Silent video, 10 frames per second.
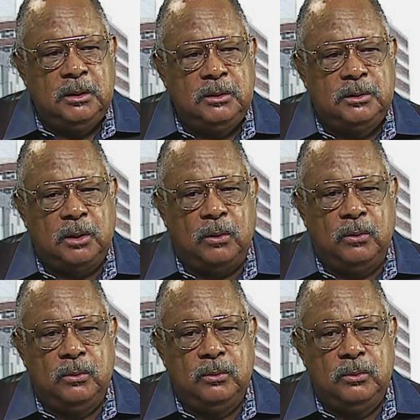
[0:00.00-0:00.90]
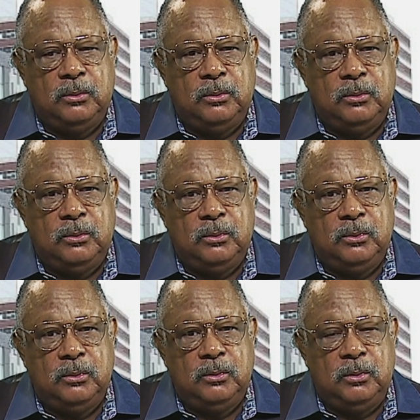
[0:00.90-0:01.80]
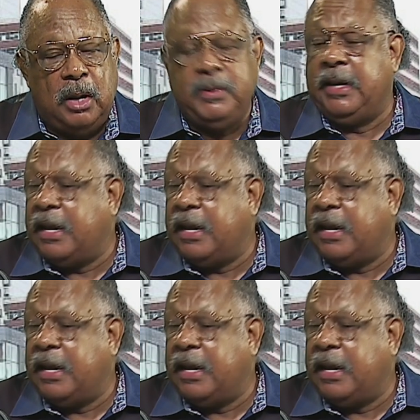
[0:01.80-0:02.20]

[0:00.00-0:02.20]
So, I mean,